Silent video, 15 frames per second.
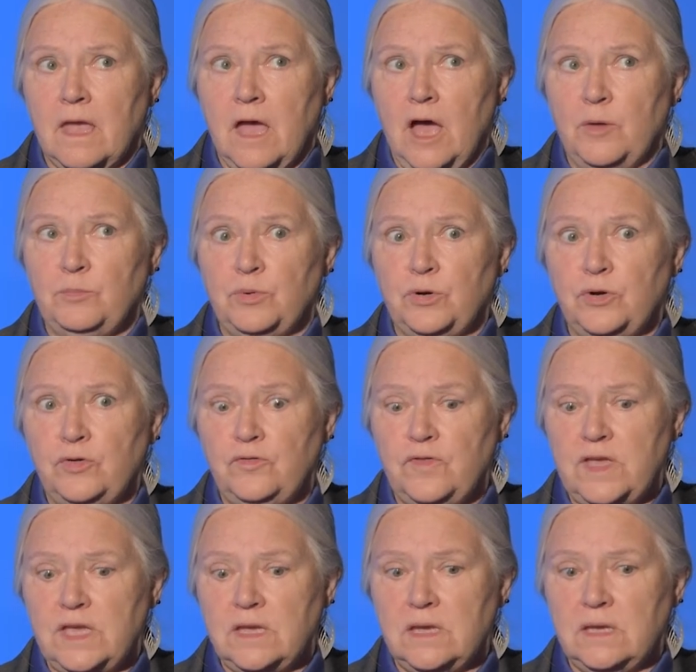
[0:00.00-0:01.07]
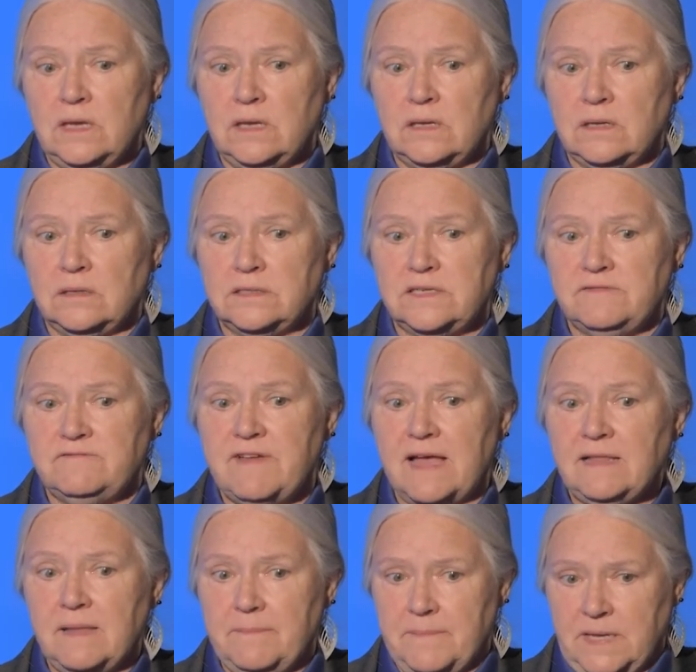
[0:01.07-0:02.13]
approving
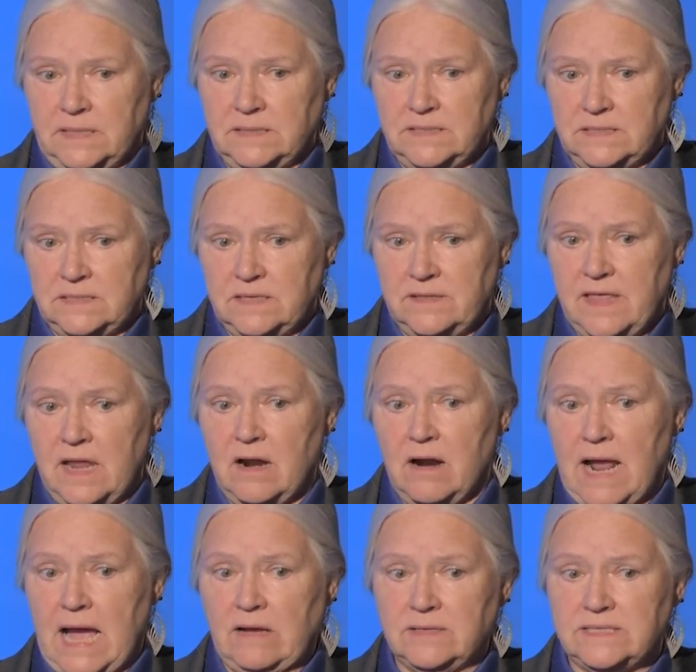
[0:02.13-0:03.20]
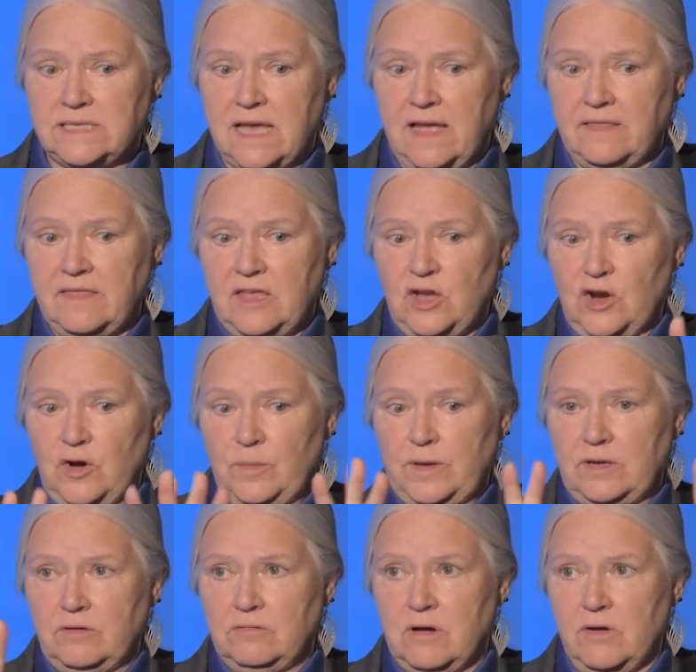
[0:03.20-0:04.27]
developments that are outside the
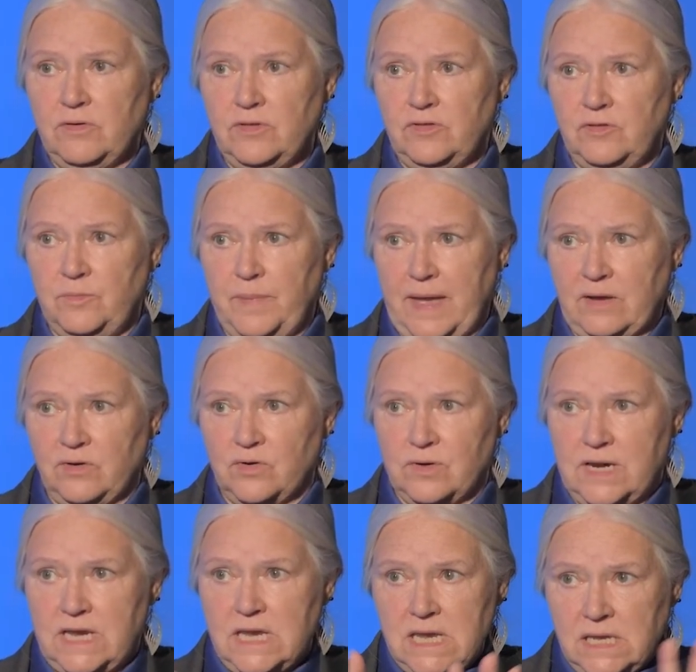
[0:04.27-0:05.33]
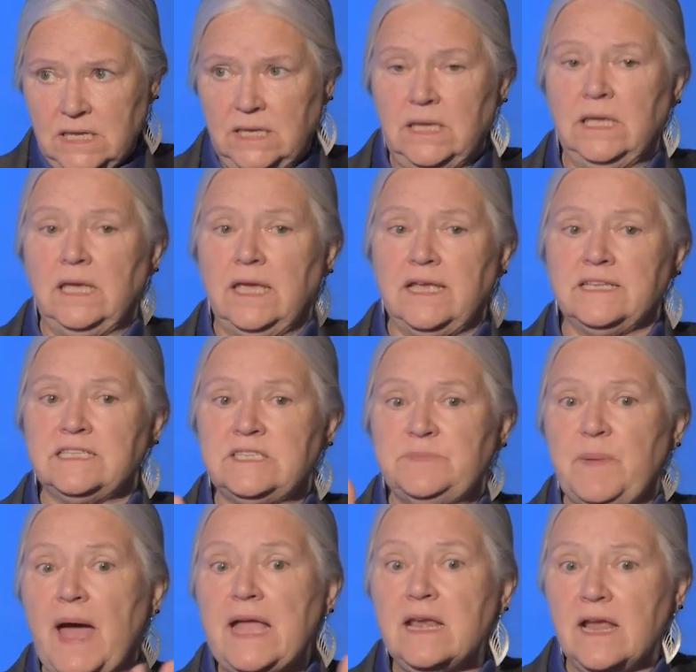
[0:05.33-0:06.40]
urban growth boundary in
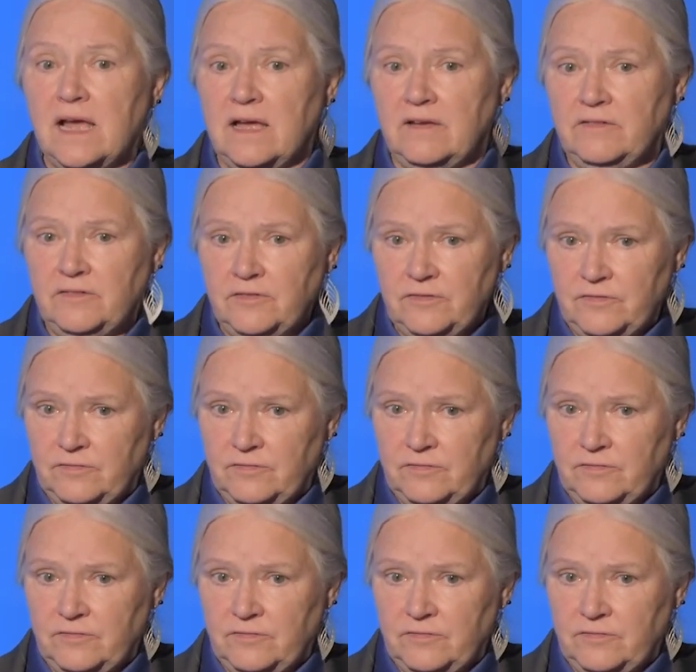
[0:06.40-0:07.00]
spite of,